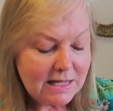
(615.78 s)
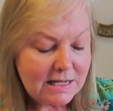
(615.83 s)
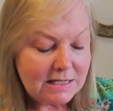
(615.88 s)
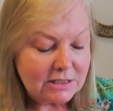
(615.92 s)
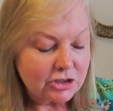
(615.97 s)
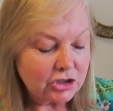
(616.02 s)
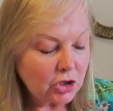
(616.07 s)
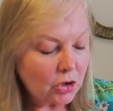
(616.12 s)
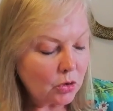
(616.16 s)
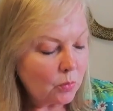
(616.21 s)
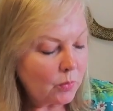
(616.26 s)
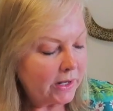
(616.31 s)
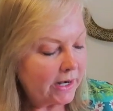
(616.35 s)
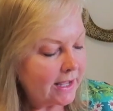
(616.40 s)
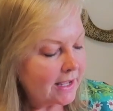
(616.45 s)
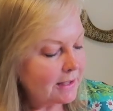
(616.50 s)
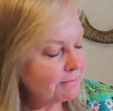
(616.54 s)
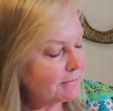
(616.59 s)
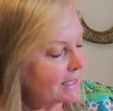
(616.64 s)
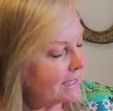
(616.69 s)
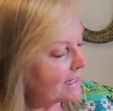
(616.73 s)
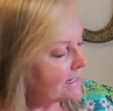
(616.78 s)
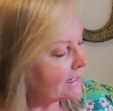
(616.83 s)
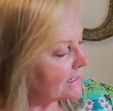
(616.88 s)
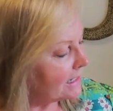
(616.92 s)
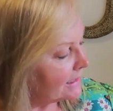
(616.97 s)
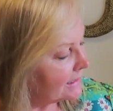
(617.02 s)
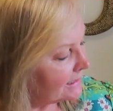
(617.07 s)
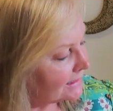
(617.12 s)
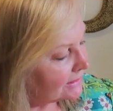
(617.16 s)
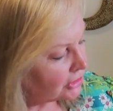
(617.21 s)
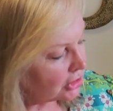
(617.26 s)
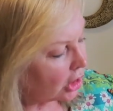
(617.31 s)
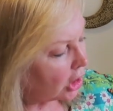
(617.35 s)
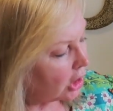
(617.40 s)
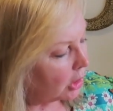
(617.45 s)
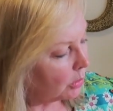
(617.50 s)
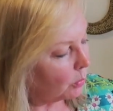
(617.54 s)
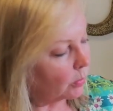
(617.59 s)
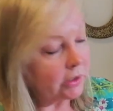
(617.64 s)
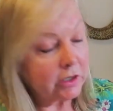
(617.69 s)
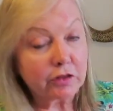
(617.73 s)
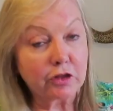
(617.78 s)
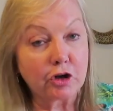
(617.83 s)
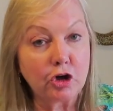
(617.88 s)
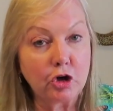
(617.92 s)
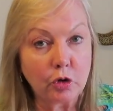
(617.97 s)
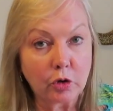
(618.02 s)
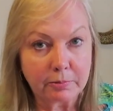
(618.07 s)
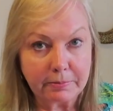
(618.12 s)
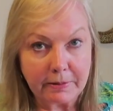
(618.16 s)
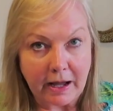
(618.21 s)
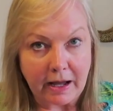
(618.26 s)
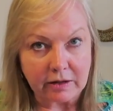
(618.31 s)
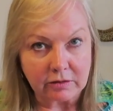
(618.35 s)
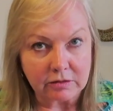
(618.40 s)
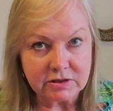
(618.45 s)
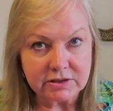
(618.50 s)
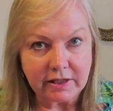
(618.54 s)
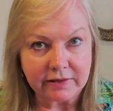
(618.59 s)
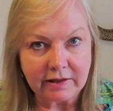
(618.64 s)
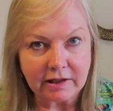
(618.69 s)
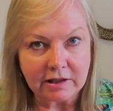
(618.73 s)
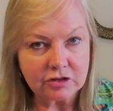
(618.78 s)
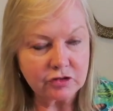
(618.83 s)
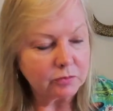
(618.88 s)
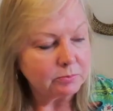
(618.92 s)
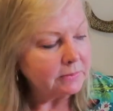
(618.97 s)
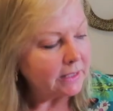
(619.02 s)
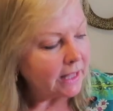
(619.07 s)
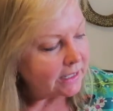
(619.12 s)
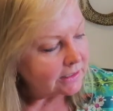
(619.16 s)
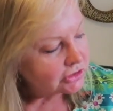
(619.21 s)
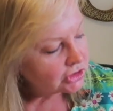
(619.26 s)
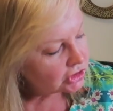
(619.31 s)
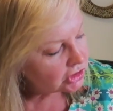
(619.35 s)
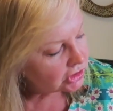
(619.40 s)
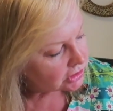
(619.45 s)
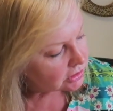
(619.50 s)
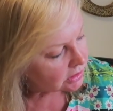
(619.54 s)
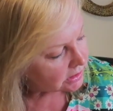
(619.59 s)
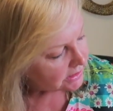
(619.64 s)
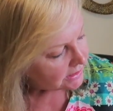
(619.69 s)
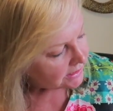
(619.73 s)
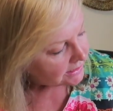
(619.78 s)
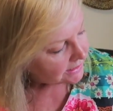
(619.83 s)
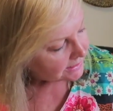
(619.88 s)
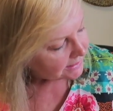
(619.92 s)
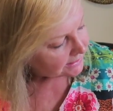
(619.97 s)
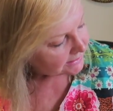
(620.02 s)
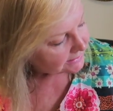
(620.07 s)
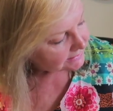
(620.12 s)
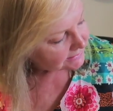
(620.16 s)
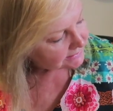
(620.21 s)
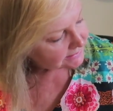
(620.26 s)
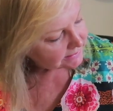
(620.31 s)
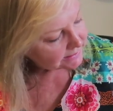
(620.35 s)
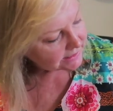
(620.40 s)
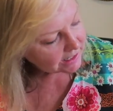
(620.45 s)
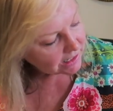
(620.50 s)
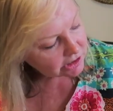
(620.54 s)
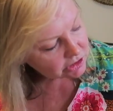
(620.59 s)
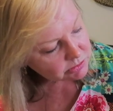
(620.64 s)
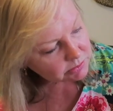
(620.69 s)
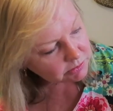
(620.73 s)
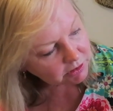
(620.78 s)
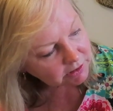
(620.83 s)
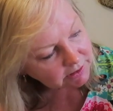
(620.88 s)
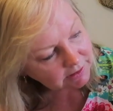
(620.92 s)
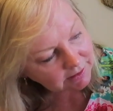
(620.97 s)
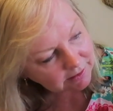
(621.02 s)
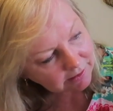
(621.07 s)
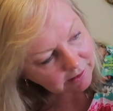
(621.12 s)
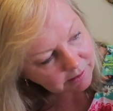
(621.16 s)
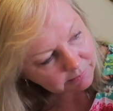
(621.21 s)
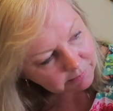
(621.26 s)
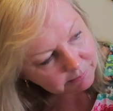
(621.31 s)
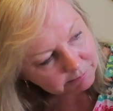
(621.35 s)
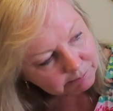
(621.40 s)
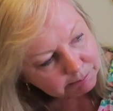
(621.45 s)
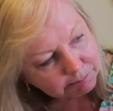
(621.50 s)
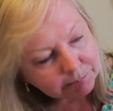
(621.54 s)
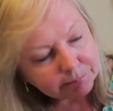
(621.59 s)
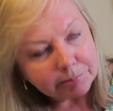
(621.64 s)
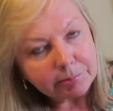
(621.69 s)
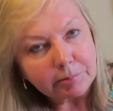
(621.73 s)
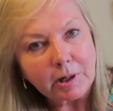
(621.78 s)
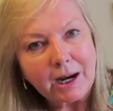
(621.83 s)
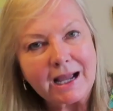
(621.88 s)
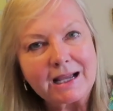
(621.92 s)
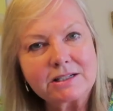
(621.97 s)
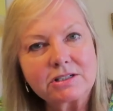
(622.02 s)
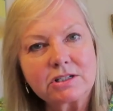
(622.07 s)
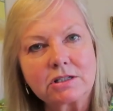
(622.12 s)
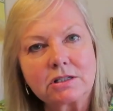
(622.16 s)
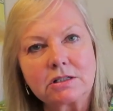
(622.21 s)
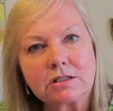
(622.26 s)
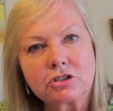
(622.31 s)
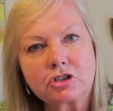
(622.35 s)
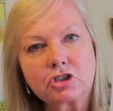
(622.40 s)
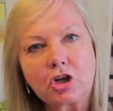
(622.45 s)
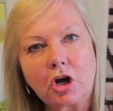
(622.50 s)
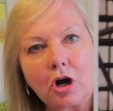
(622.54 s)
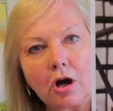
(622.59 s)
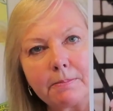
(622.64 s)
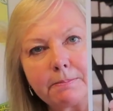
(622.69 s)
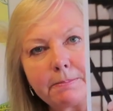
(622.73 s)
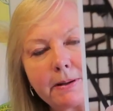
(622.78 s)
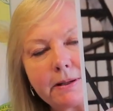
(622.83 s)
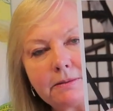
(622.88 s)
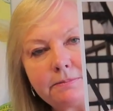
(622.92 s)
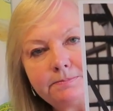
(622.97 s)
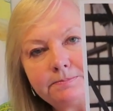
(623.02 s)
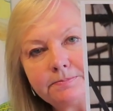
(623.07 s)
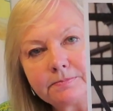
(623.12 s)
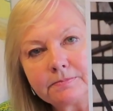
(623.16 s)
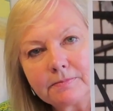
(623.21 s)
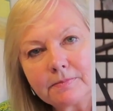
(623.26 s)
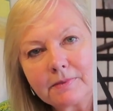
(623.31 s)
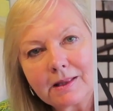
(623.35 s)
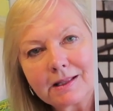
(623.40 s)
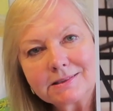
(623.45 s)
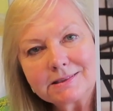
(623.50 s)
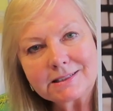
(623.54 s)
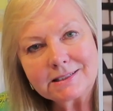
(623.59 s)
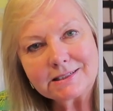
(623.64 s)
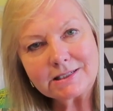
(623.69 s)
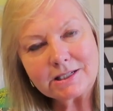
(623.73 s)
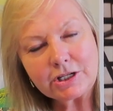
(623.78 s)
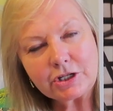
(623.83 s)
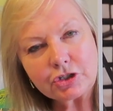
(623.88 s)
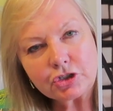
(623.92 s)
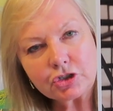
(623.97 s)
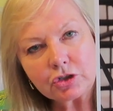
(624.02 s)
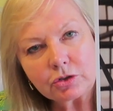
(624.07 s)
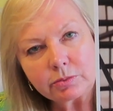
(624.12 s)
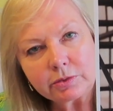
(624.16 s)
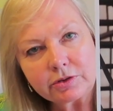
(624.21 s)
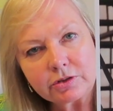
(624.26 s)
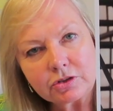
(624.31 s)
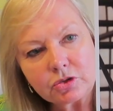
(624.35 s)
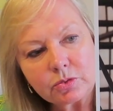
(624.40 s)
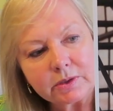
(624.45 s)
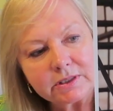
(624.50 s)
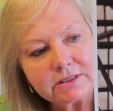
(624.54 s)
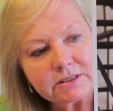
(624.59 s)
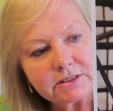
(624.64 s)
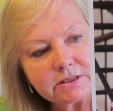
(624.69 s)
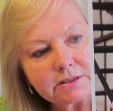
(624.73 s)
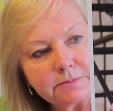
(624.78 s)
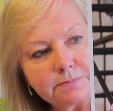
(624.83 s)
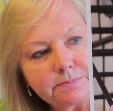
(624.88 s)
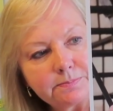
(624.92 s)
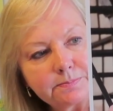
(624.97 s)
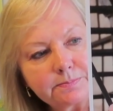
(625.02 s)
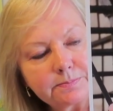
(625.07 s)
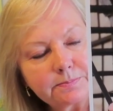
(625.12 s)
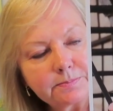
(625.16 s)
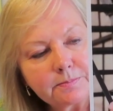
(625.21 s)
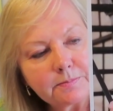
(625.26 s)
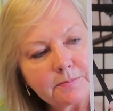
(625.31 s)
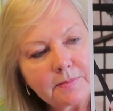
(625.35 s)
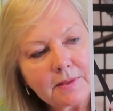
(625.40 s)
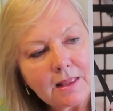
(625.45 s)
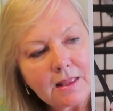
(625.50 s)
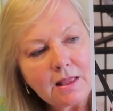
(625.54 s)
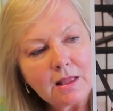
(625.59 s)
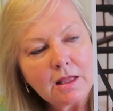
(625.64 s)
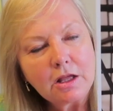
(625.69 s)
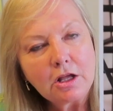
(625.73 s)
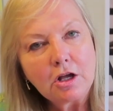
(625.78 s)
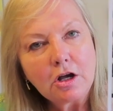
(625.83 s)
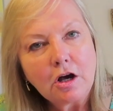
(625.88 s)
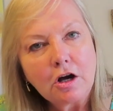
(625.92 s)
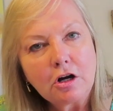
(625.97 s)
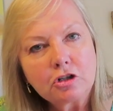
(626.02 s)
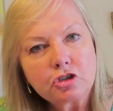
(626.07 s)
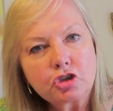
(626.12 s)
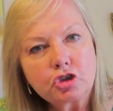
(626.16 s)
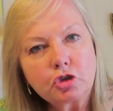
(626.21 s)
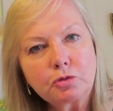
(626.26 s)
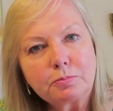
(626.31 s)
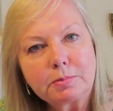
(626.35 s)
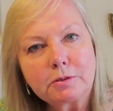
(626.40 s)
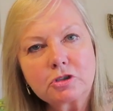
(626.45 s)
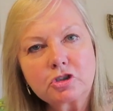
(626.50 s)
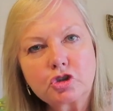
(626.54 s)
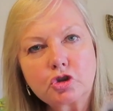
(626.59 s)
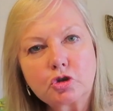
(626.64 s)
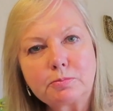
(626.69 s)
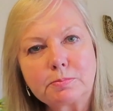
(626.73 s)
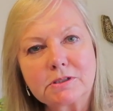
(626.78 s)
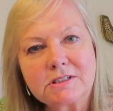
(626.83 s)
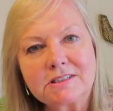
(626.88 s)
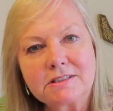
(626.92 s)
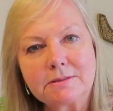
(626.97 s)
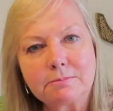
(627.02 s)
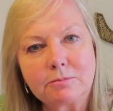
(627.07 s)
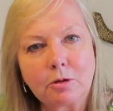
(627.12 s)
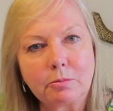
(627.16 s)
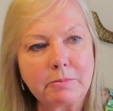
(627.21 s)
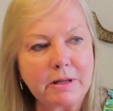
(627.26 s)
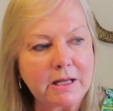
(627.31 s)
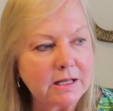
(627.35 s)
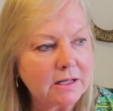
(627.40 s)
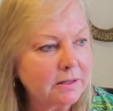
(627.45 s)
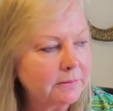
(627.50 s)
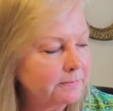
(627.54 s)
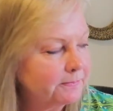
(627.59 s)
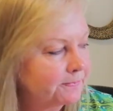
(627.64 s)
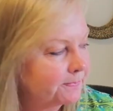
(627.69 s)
So what I made is not one of the newer patterns. I think it's from last year. It's the Cashmerette Club Brattle top. It's a t-shirt with a twist. Super, super simple make.